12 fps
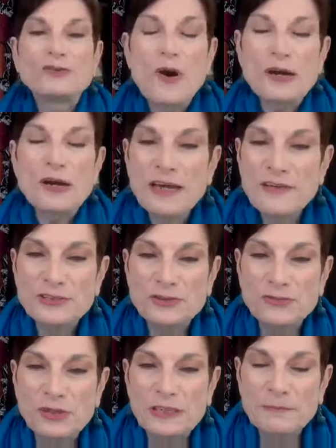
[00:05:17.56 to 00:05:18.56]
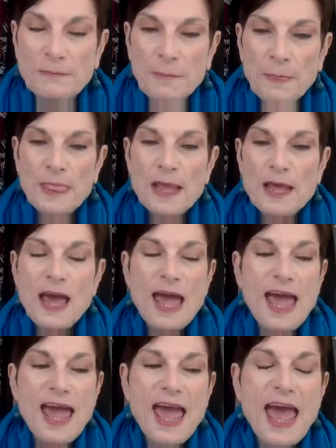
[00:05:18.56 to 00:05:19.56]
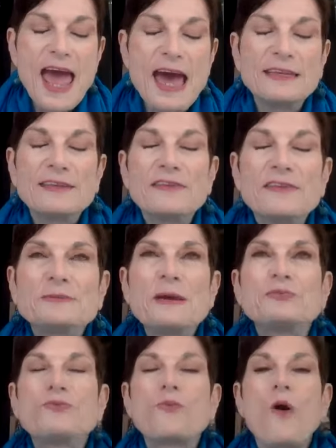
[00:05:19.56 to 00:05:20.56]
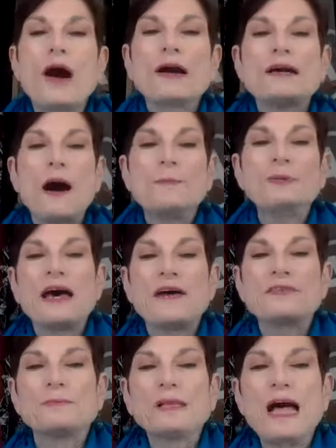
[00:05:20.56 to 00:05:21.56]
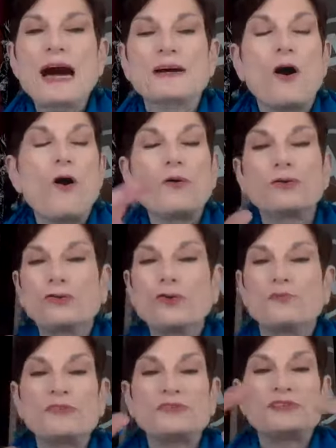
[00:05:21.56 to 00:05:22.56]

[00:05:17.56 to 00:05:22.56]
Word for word: walking down the street, and these people were walking up and down the block, a whole group with